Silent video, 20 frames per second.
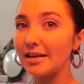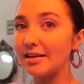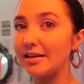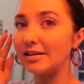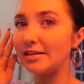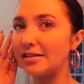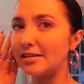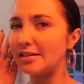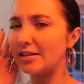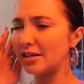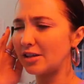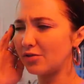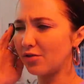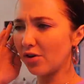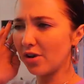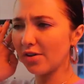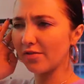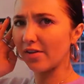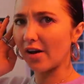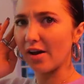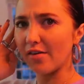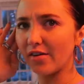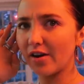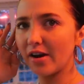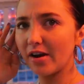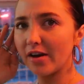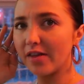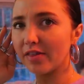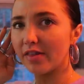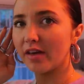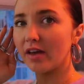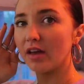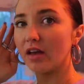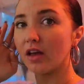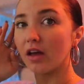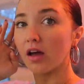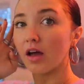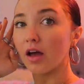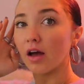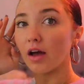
is 6.45 right now, I think.